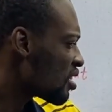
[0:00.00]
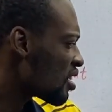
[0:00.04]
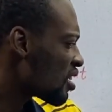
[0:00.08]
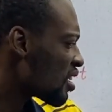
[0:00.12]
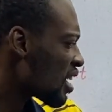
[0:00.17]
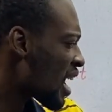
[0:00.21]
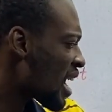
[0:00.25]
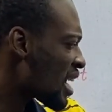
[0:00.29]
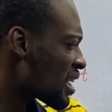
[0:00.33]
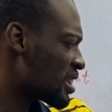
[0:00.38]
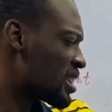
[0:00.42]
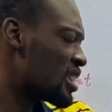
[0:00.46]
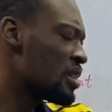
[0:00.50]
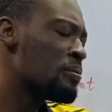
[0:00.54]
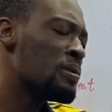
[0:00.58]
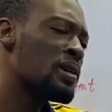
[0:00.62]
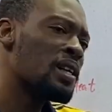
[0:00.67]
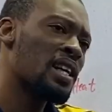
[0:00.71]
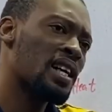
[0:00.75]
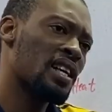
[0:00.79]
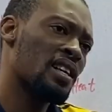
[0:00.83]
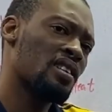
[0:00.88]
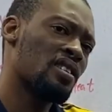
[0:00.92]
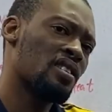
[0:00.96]
are
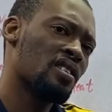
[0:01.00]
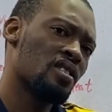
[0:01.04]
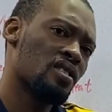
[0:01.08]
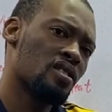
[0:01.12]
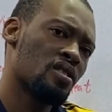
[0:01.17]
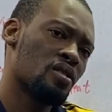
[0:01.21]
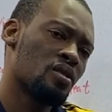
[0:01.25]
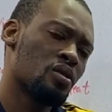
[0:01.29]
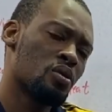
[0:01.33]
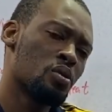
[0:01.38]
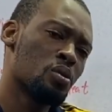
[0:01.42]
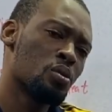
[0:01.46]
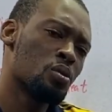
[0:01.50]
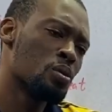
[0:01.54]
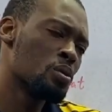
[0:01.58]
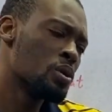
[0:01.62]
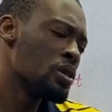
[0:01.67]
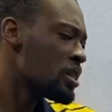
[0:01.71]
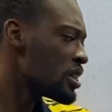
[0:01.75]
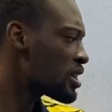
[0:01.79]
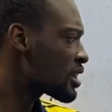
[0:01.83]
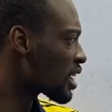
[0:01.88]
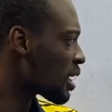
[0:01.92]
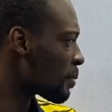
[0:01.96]
similar to
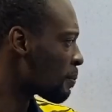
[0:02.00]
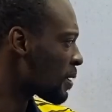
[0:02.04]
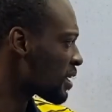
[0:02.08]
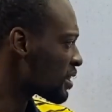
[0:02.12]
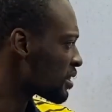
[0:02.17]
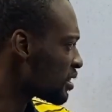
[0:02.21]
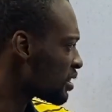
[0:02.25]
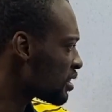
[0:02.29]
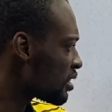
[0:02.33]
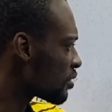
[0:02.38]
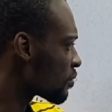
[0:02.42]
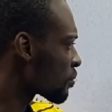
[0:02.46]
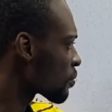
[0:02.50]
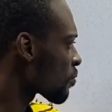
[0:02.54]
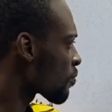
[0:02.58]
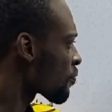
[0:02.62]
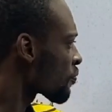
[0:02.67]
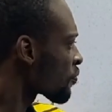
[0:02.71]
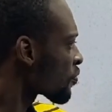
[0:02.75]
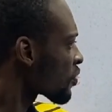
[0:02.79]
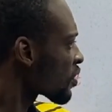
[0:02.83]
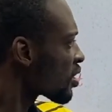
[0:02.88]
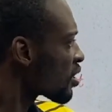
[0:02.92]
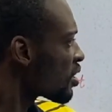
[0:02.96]
heat capacity.
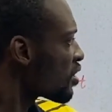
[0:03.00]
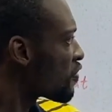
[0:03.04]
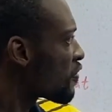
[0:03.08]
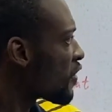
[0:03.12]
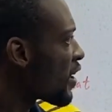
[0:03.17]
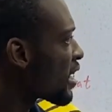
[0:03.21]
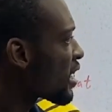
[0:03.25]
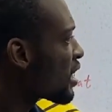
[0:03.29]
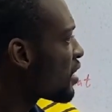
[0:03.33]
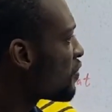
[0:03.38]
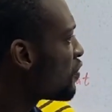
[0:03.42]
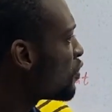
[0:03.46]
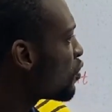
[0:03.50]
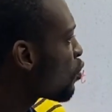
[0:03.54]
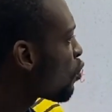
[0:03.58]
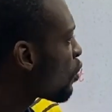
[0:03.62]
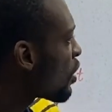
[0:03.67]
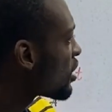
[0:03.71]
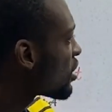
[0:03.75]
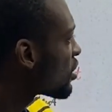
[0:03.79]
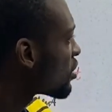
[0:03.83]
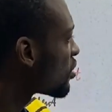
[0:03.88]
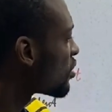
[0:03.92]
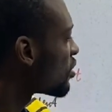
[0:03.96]
If you are given
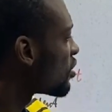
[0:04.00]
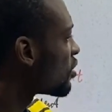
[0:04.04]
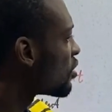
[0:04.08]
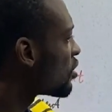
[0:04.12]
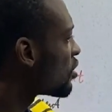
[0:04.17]
question